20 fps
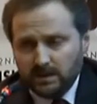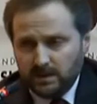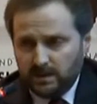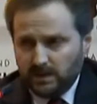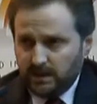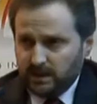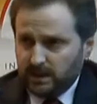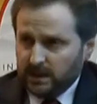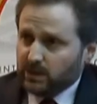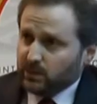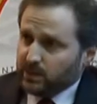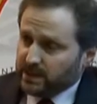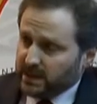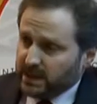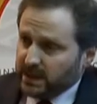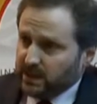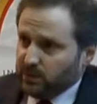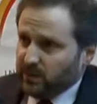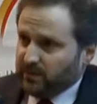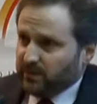it was a
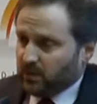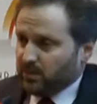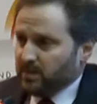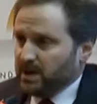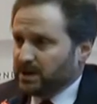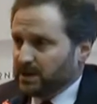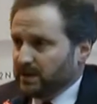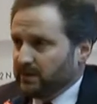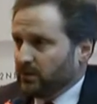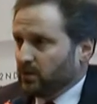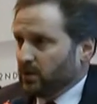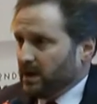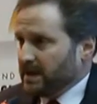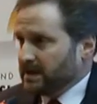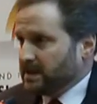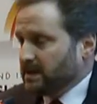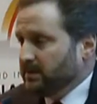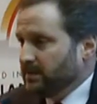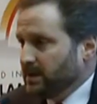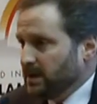new information for
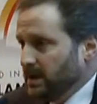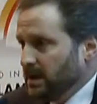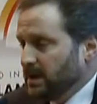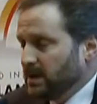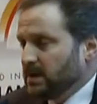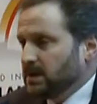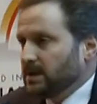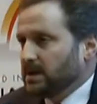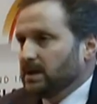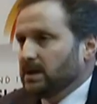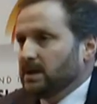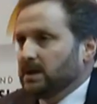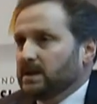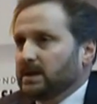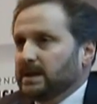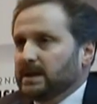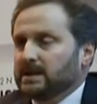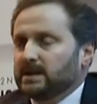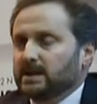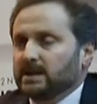us even
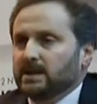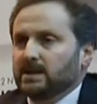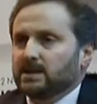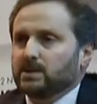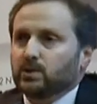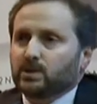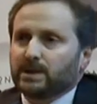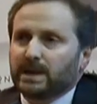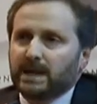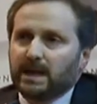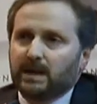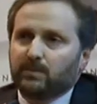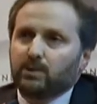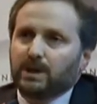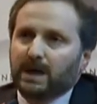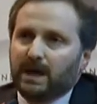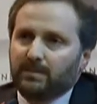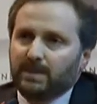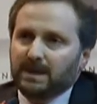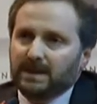that Sultan
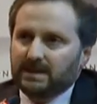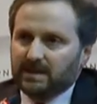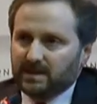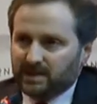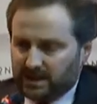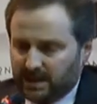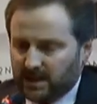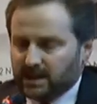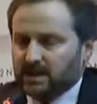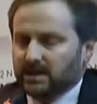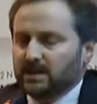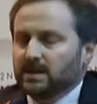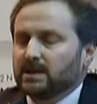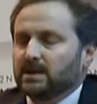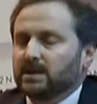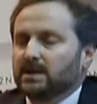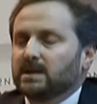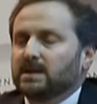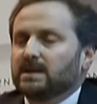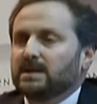Abdulhamid II
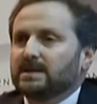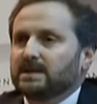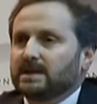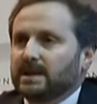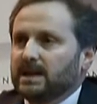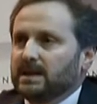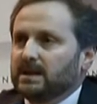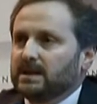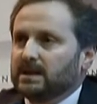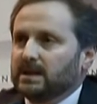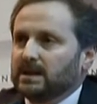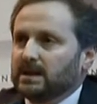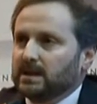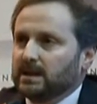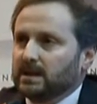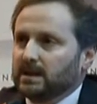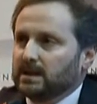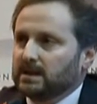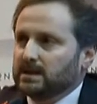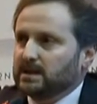sent
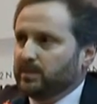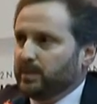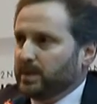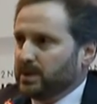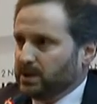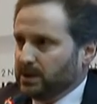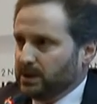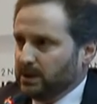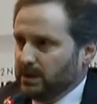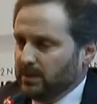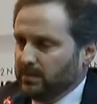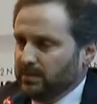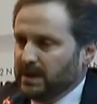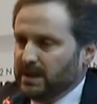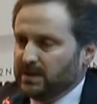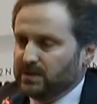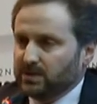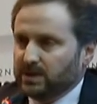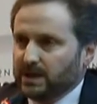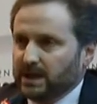a special
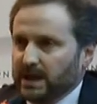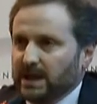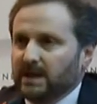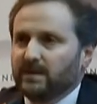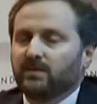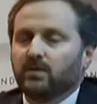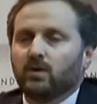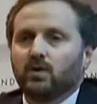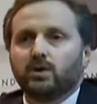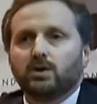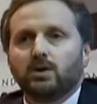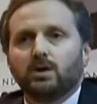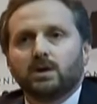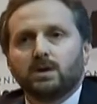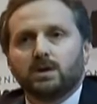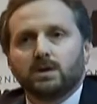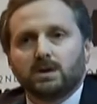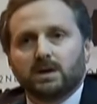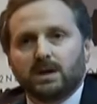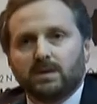military envoy,
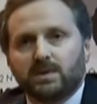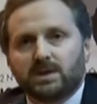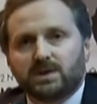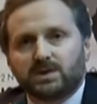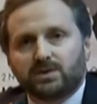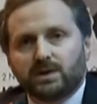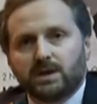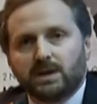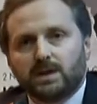emissary